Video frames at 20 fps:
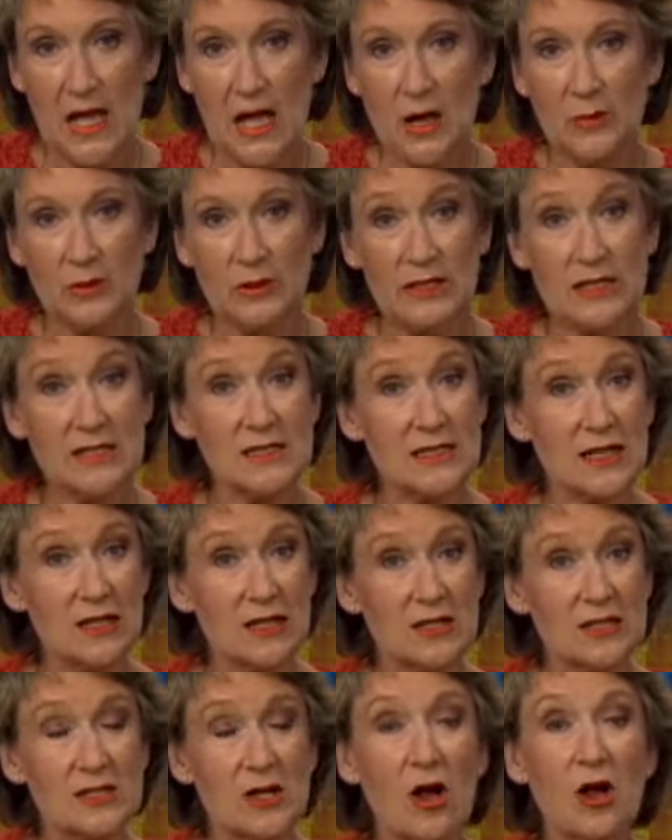Police tell
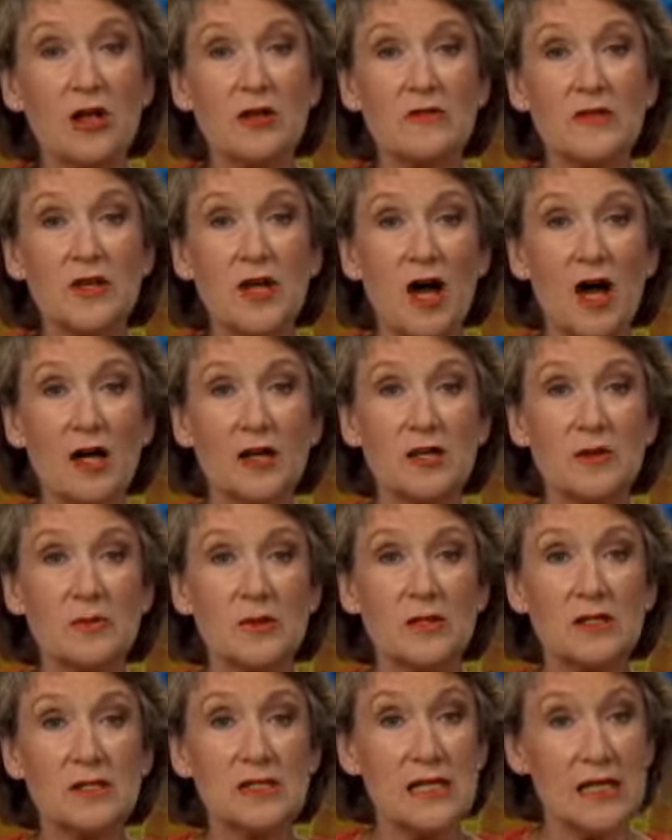us all of the
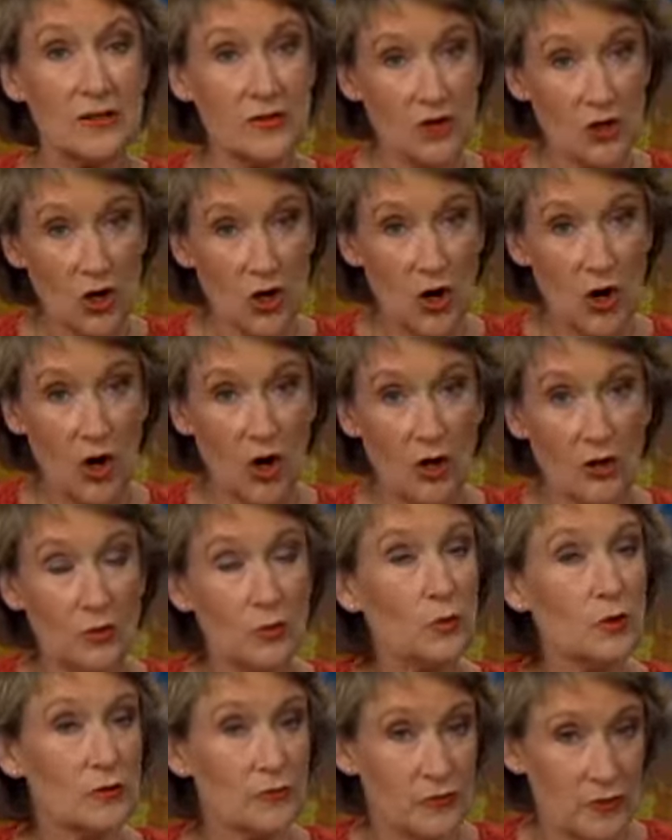occupants in the car
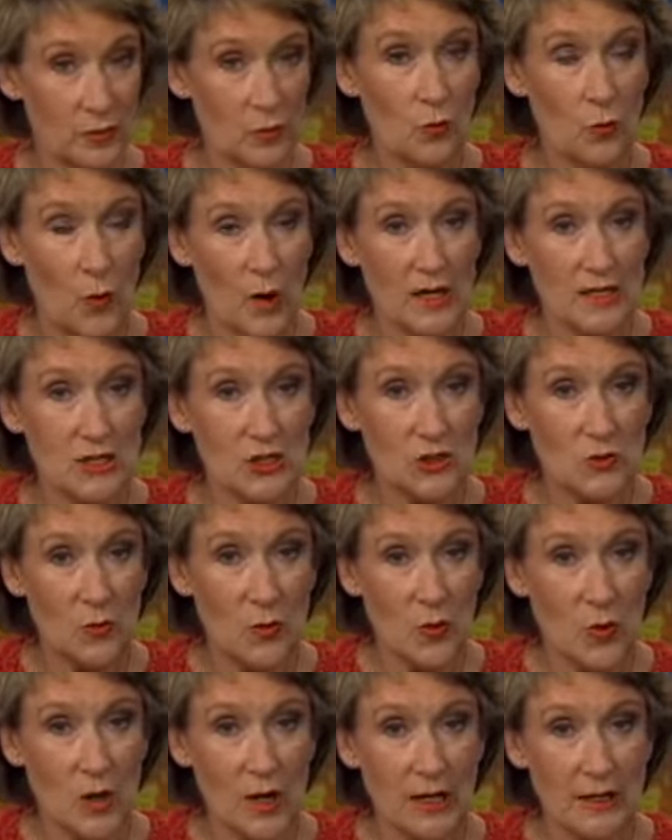were from West Des
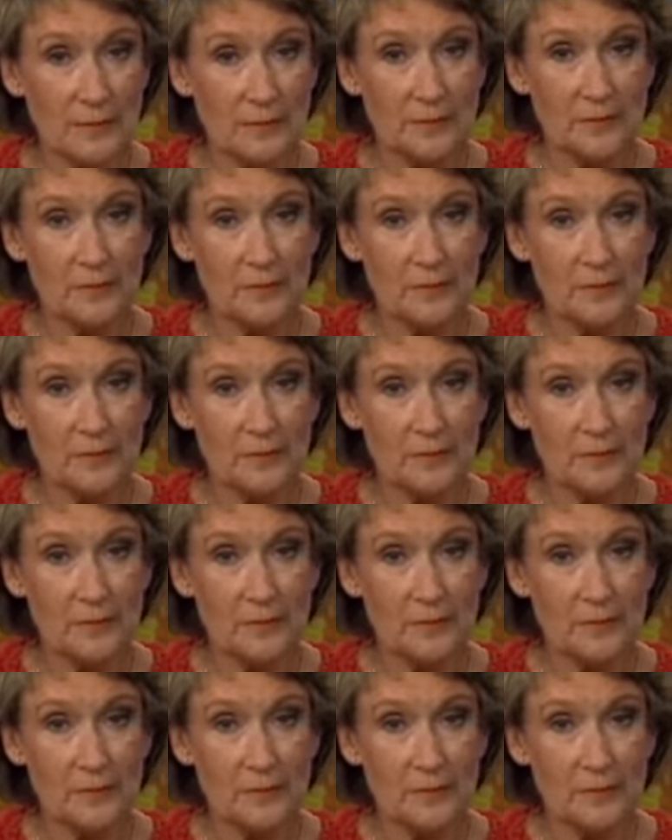Moines.